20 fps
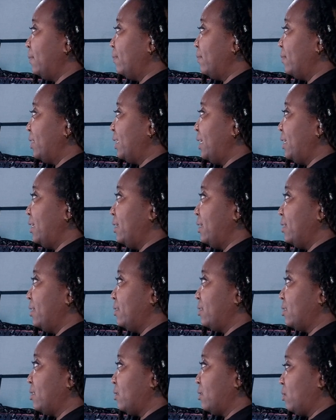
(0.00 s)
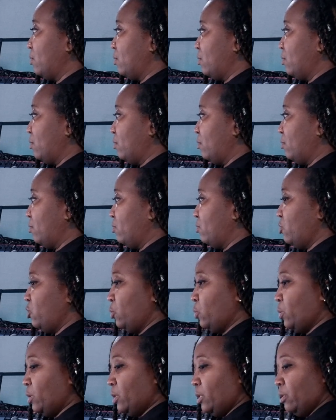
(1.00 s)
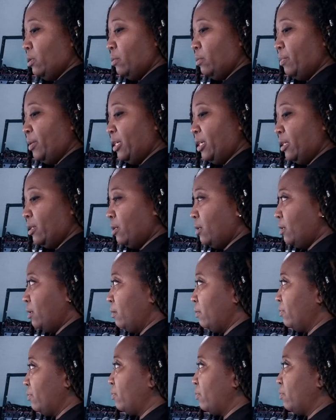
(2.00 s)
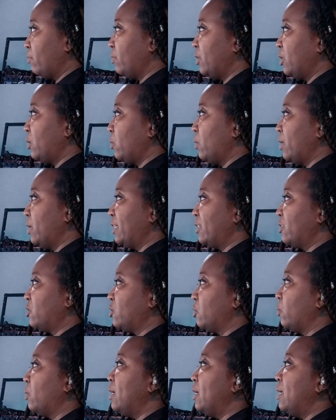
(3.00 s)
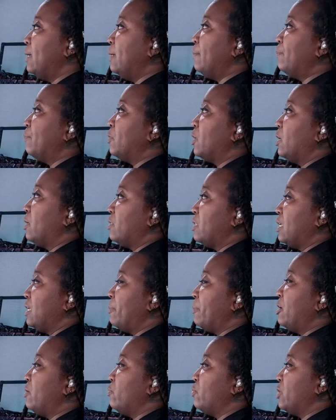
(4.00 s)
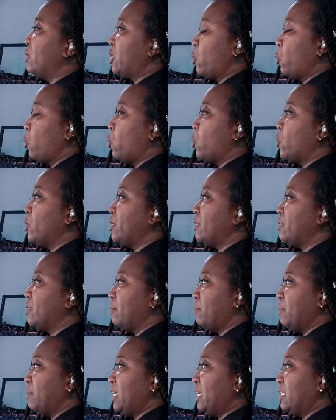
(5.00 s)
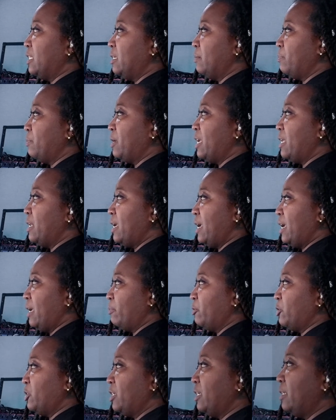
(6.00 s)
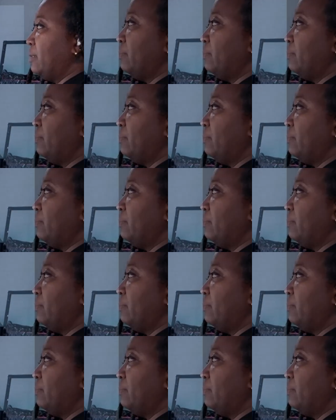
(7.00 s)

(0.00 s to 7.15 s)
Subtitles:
is do a little bit of recording. So then I'm going to record the MIDI clip in Ableton.